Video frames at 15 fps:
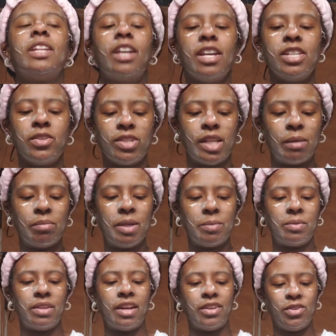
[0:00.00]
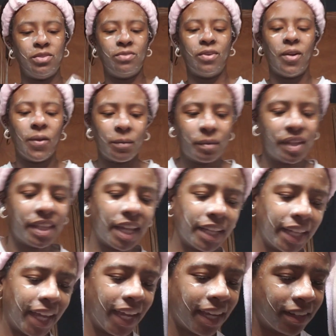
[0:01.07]
Yes, there's some people that do follow me that,
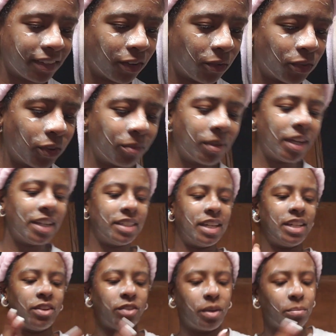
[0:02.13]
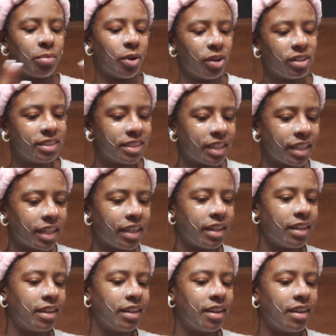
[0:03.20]
like, don't know me necessarily
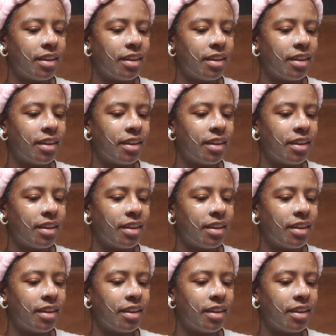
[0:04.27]
personally.